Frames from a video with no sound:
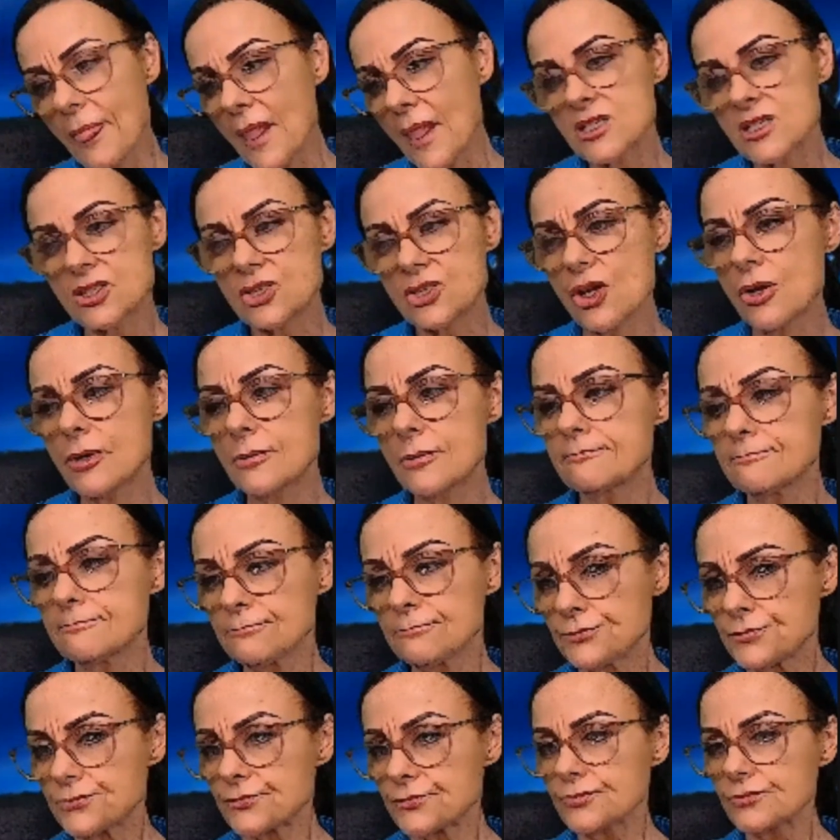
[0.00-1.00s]
So
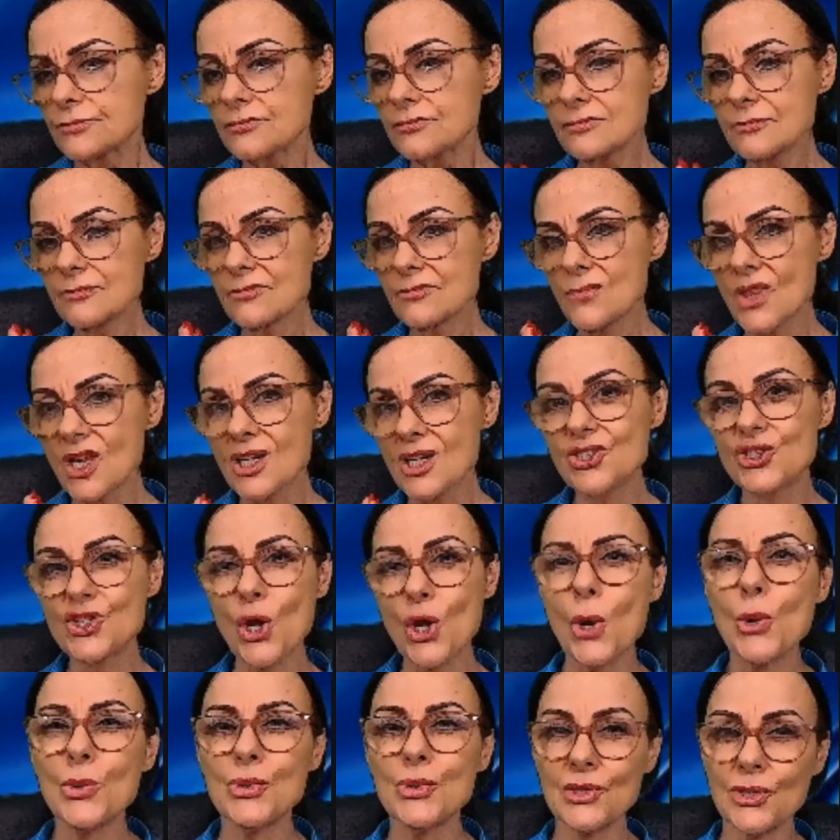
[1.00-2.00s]

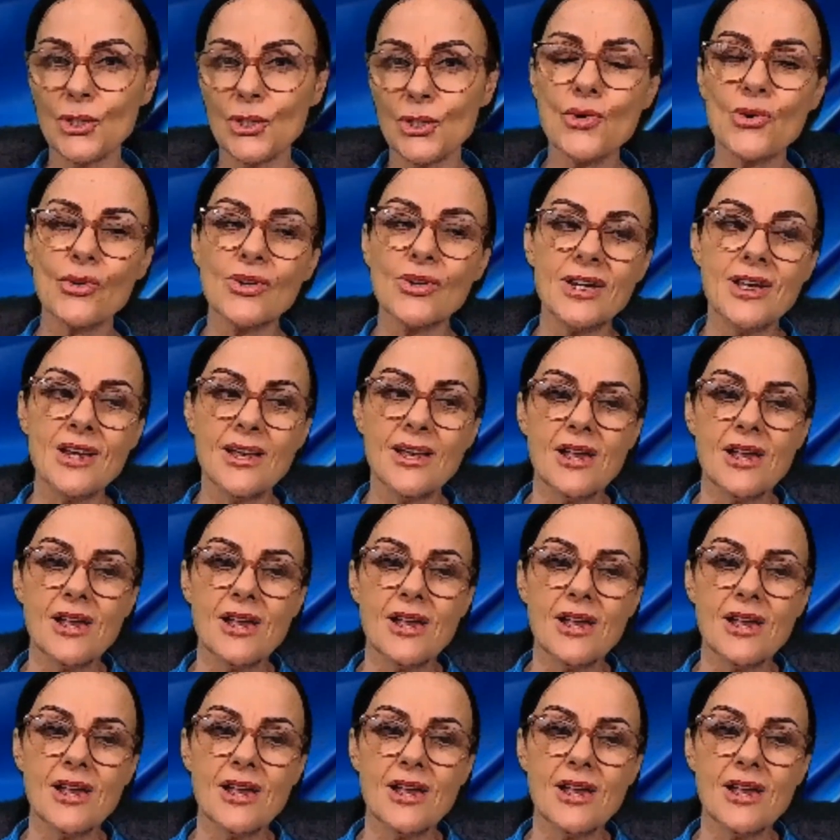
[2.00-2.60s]
don't look,